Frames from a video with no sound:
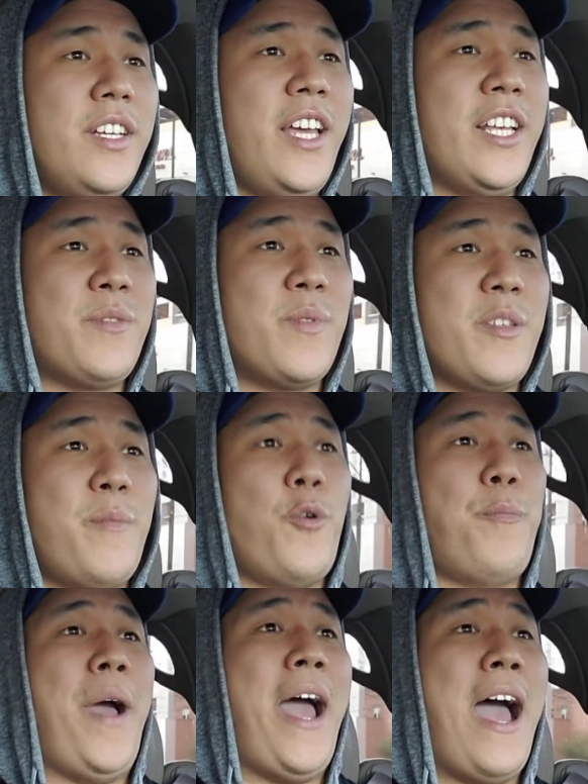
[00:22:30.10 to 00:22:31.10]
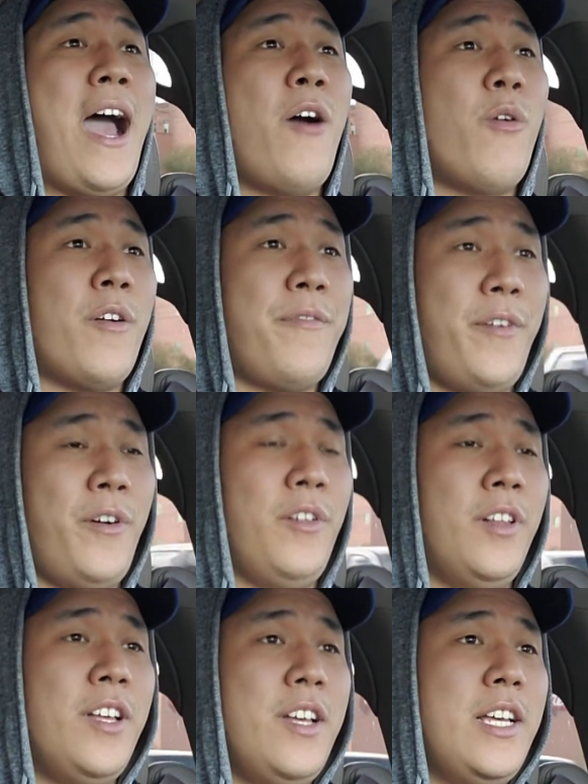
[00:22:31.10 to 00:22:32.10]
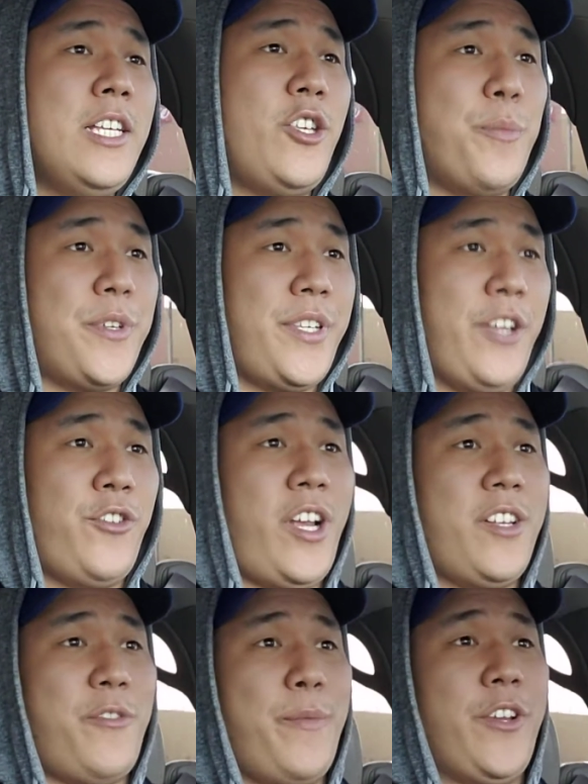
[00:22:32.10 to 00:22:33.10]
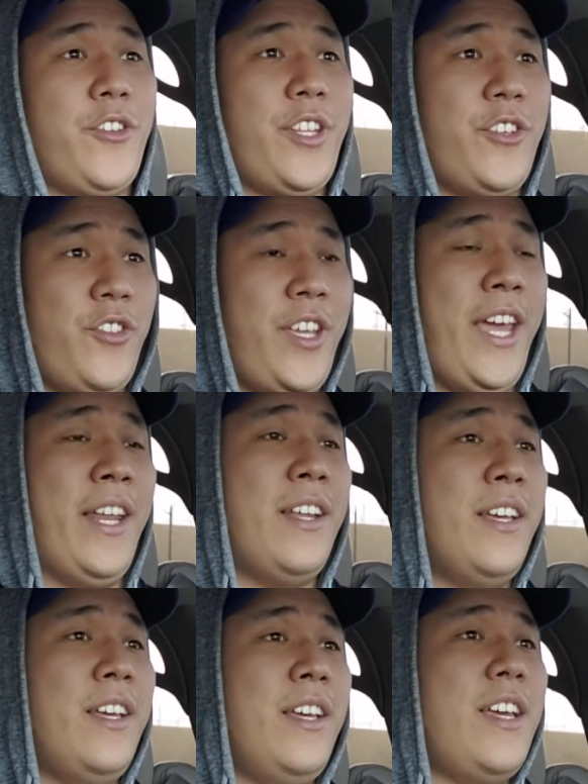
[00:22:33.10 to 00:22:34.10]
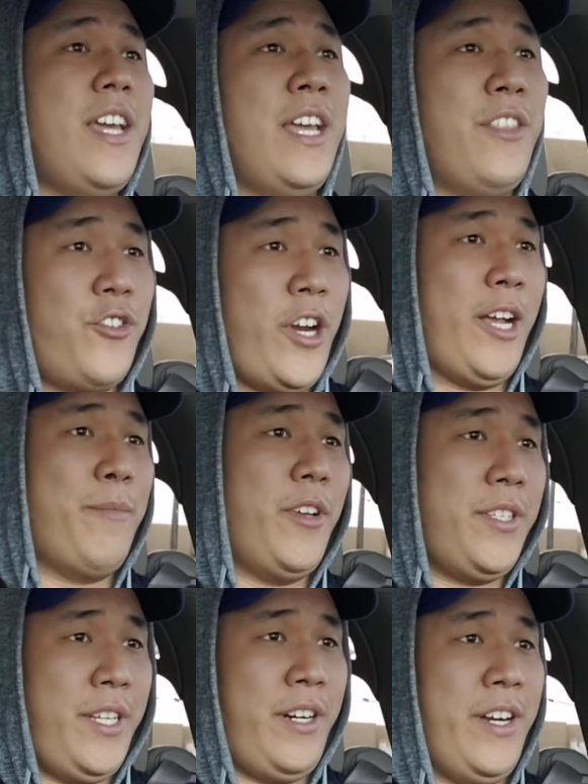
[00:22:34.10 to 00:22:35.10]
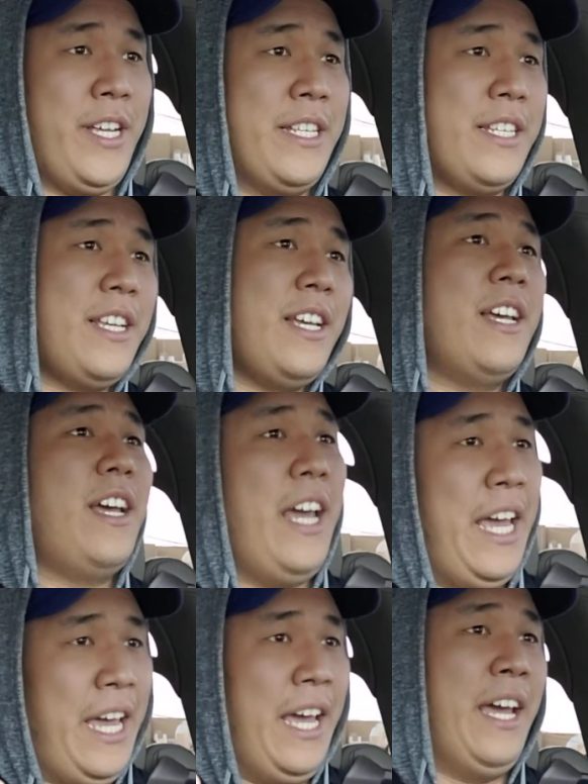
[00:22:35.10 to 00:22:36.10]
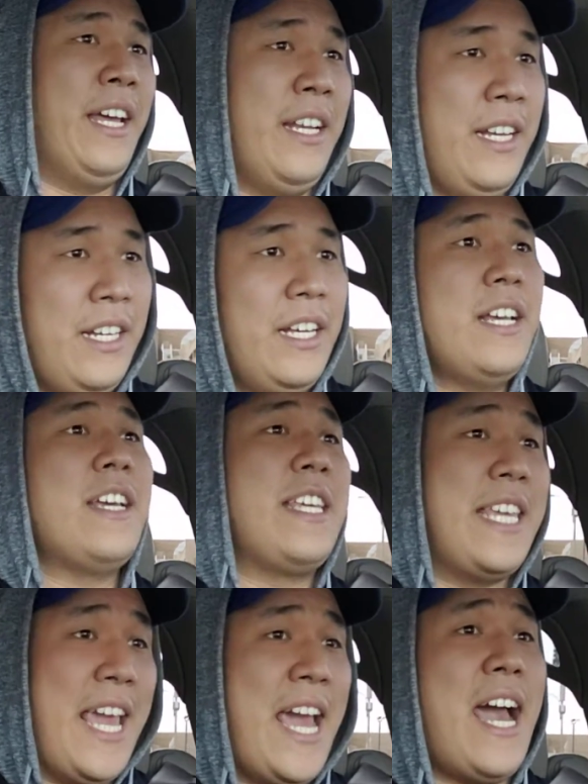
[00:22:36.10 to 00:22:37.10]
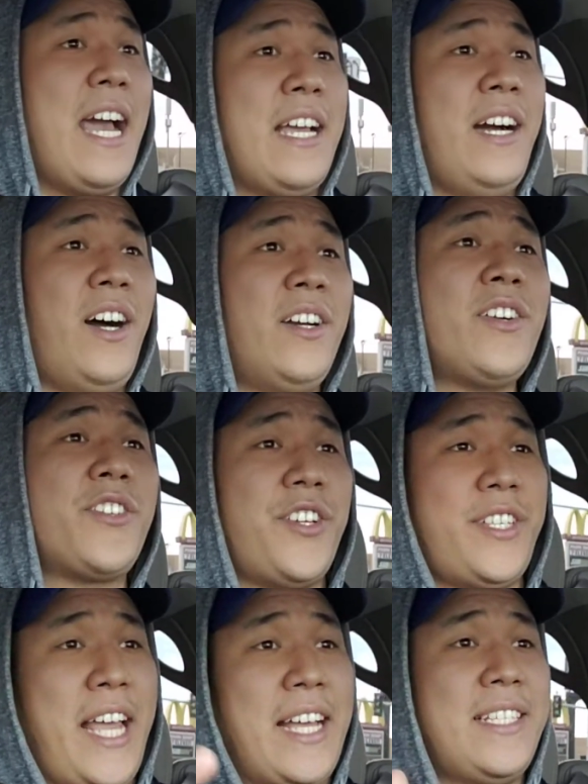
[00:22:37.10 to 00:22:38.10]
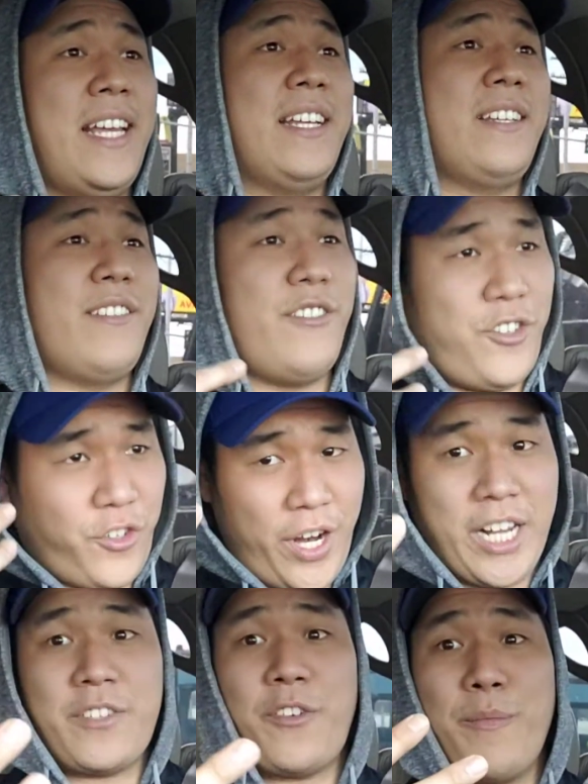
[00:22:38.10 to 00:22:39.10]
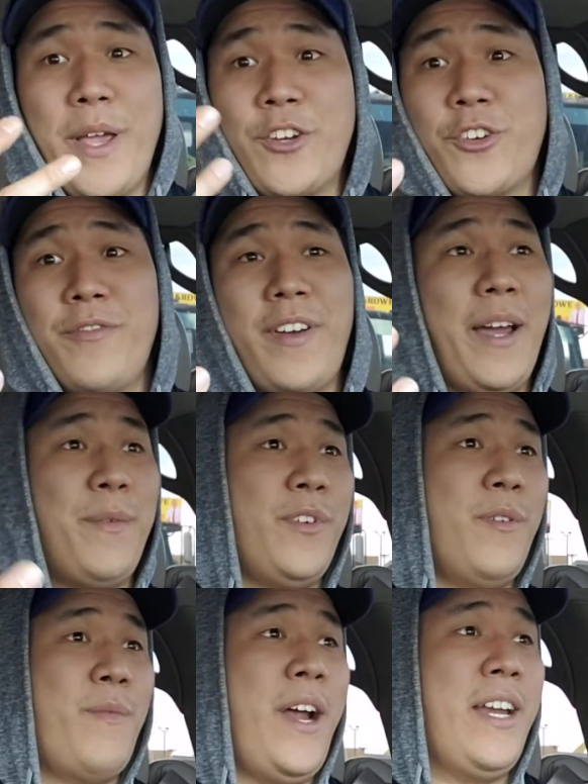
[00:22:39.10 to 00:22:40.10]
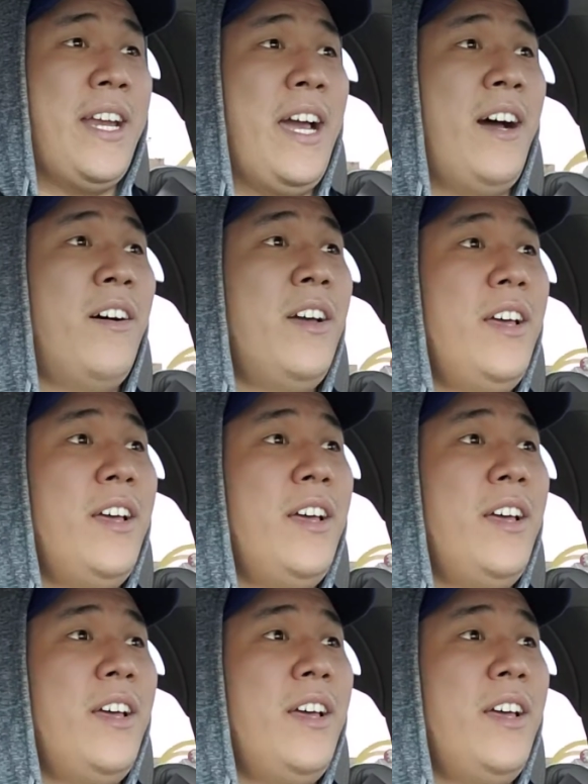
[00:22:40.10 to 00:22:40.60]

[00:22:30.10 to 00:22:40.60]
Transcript: is one of the more powerful Super Saiyan transformations that you get in the Dragon Ball series. And yeah, Conor just has that transformation vibe to him right now.